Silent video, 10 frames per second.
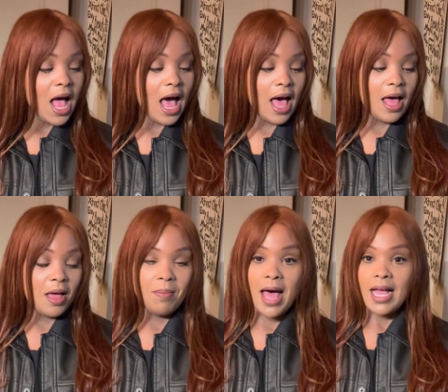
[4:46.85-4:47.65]

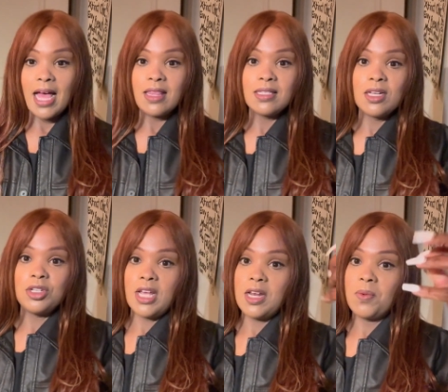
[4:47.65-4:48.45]
um, I got this in
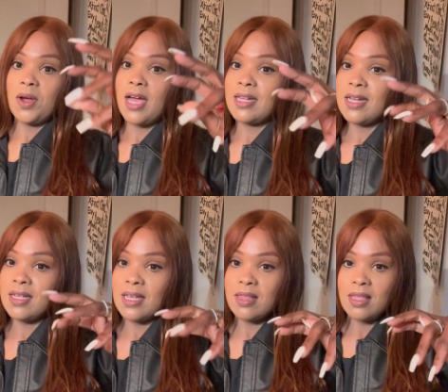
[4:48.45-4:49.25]
January. I didn't
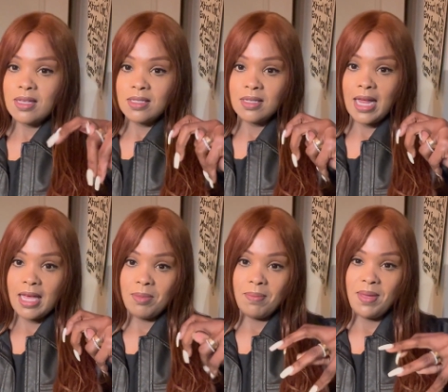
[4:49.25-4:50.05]
get this
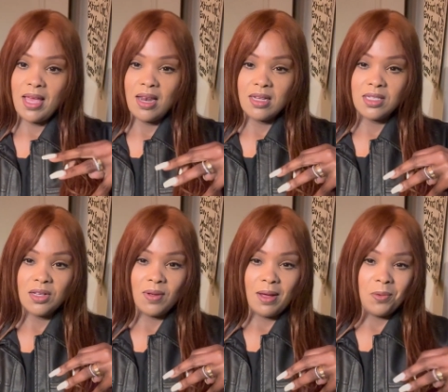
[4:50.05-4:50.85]
diamond band
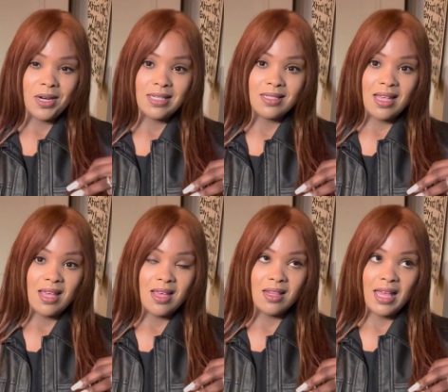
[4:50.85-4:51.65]
until I wanna
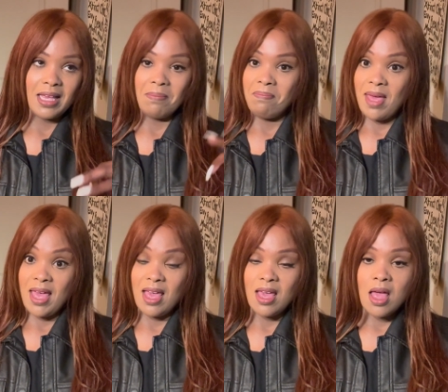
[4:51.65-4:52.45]
say like
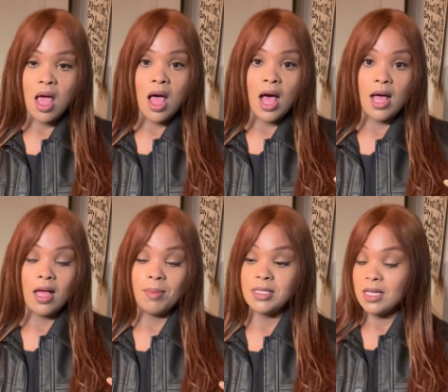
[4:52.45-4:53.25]
May.
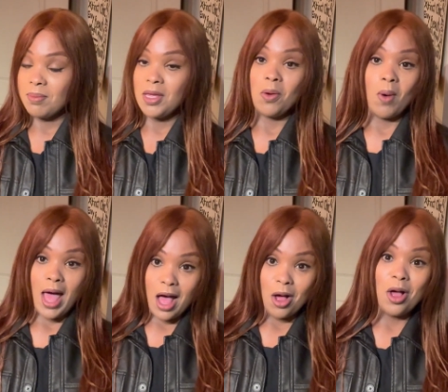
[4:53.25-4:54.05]
Um, it took me a
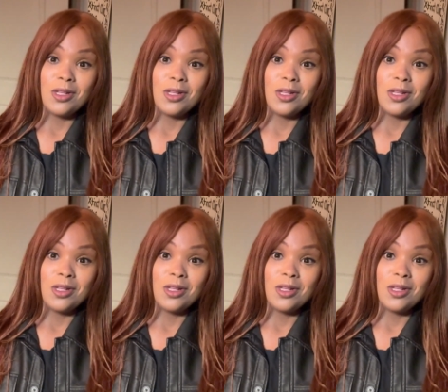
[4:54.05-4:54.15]
while